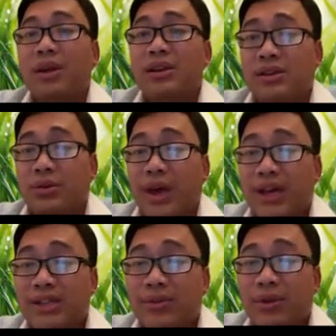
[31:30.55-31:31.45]
So
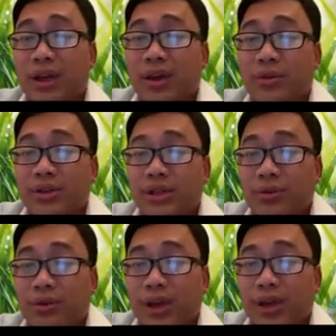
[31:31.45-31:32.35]
x0 equal to
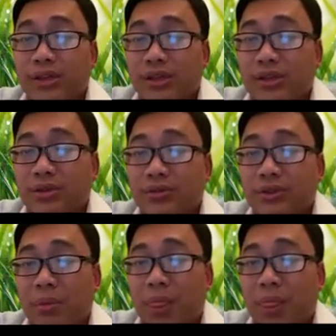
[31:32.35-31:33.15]
0 is a solution.